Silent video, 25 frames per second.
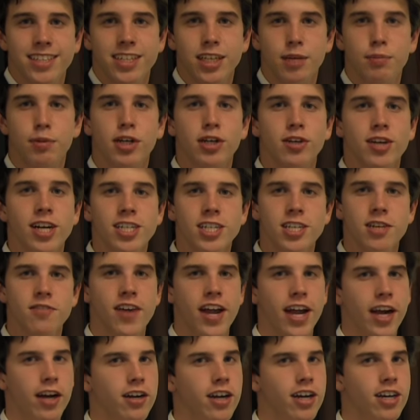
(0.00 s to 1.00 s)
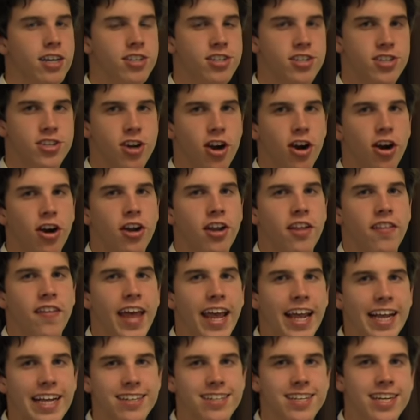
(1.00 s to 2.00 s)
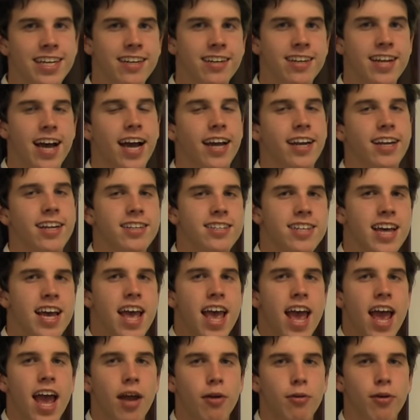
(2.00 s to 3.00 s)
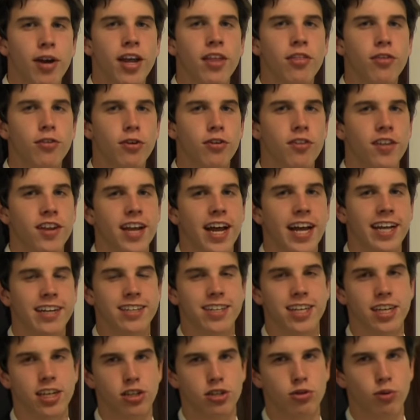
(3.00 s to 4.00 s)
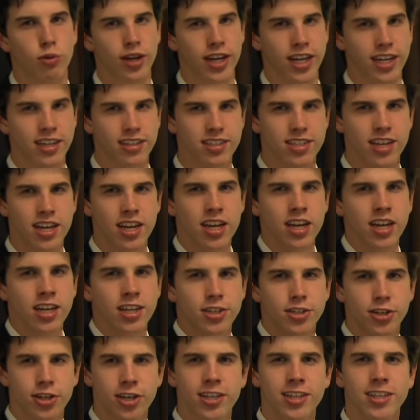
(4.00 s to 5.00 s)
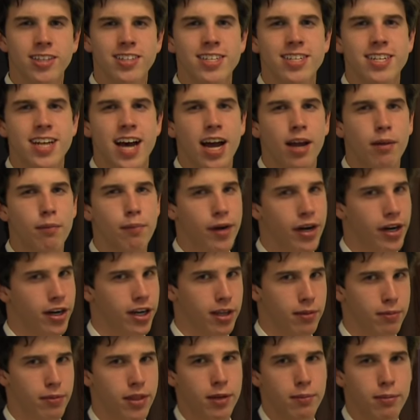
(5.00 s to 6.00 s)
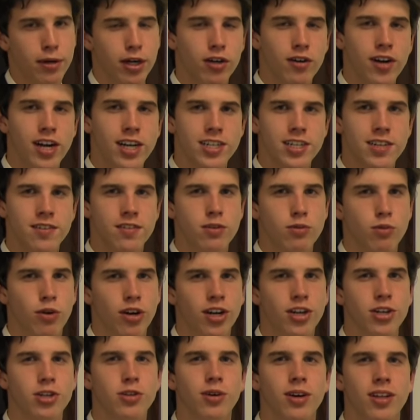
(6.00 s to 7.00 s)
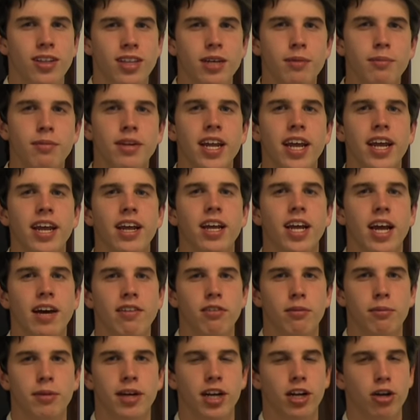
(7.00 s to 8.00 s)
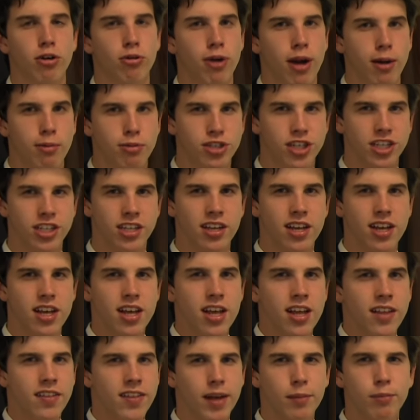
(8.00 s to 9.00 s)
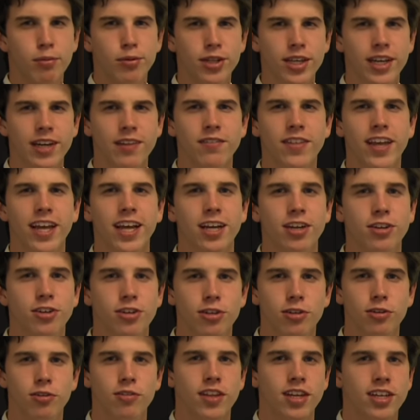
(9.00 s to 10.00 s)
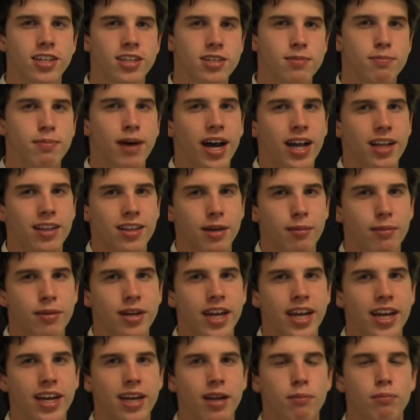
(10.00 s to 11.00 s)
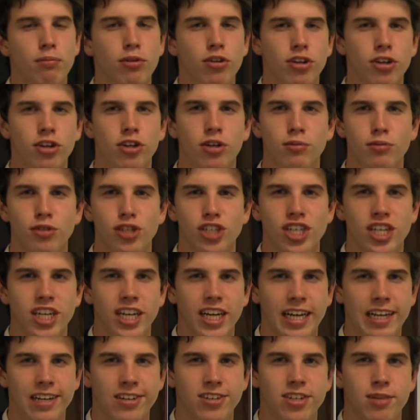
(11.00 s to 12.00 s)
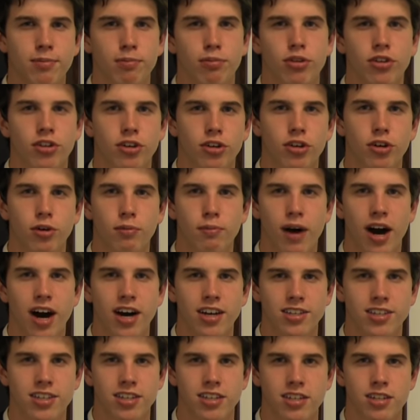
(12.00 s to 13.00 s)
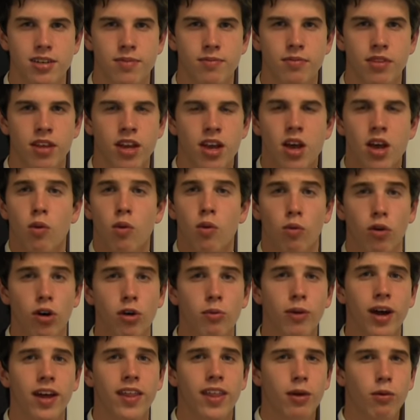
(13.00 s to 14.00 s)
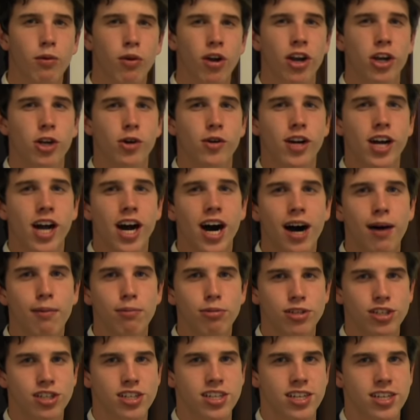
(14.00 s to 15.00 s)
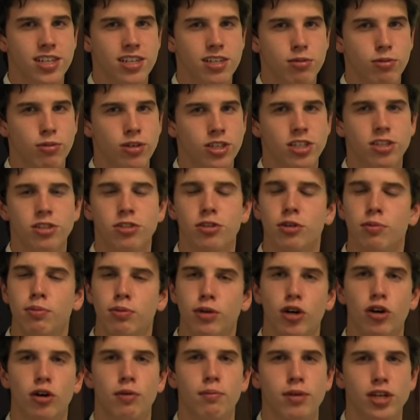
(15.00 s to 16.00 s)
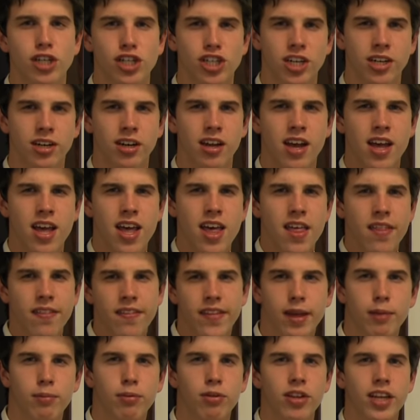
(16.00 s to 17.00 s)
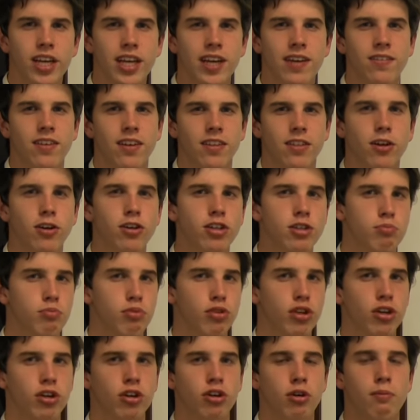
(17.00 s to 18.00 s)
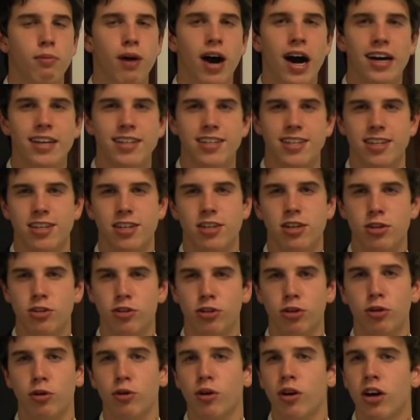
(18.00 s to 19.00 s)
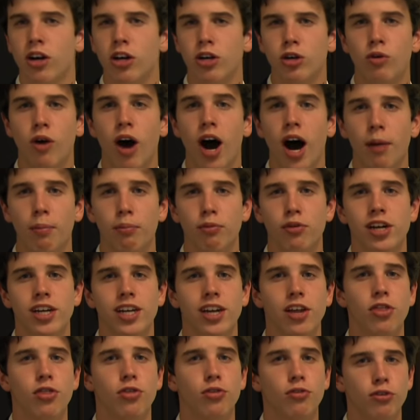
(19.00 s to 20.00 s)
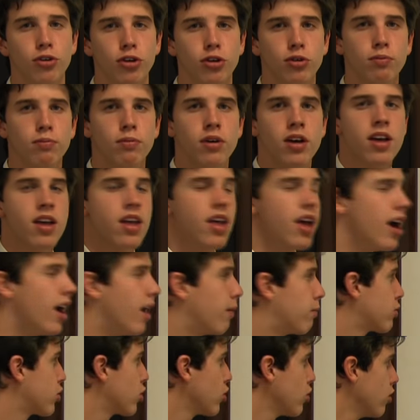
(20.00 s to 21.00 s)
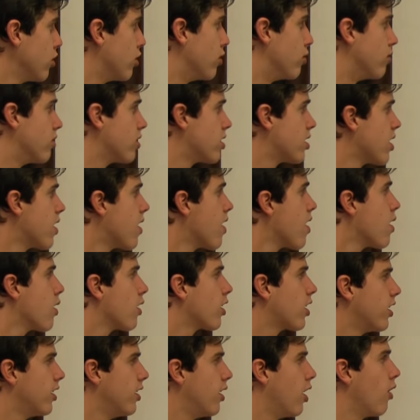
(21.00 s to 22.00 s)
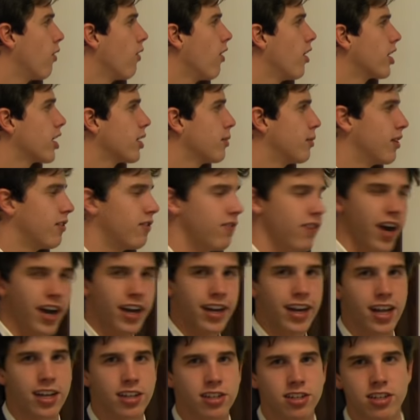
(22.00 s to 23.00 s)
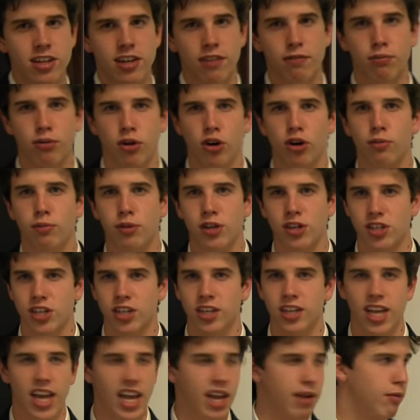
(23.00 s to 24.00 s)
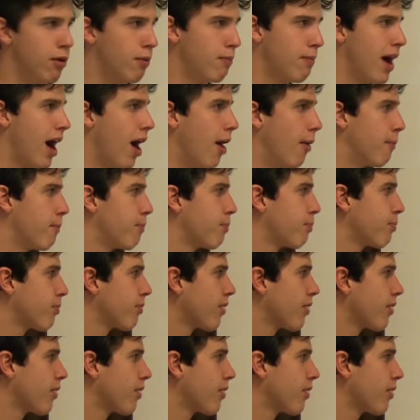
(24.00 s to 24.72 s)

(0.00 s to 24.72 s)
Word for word: The Progressive Era started in the eighteen nineties and ran through the nineteen twenties. During this time period, the progressives wanted to eliminate government corruption. They believed they could do this by eliminating political machines and political bosses. One way they wanted to accomplish this was through prohibition. They believed that those political bosses through, who operated through saloons could no longer be financed if prohibition came about.